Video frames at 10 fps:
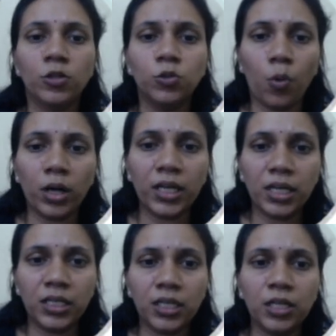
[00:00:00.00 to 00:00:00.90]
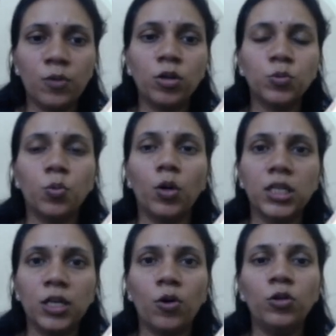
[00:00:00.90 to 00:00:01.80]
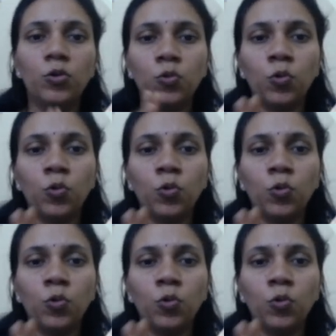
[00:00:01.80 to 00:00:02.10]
So what he did, he was working on